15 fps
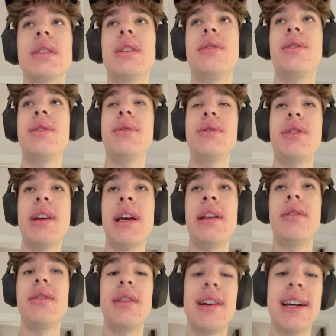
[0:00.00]
so
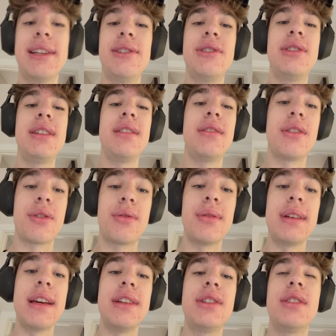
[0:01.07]
channel your energy into
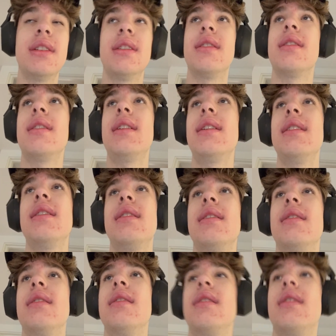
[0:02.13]
creation
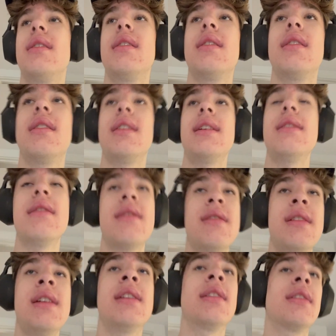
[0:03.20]
and, and
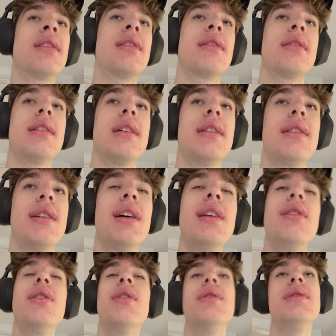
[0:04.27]
think,
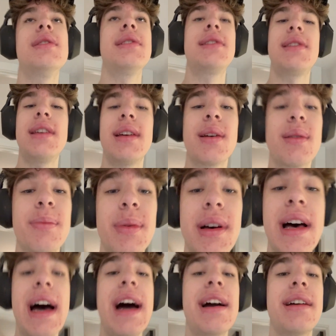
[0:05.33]
and don't just think,
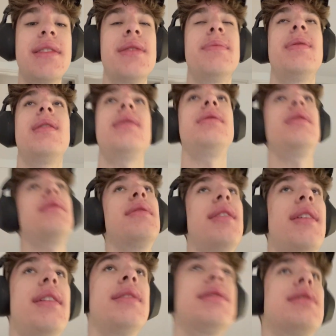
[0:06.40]
but act upon your
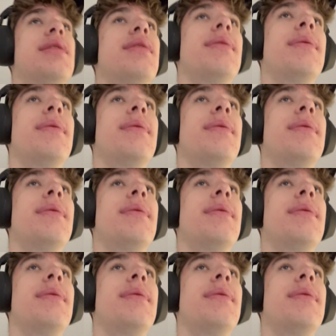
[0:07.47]
thoughts.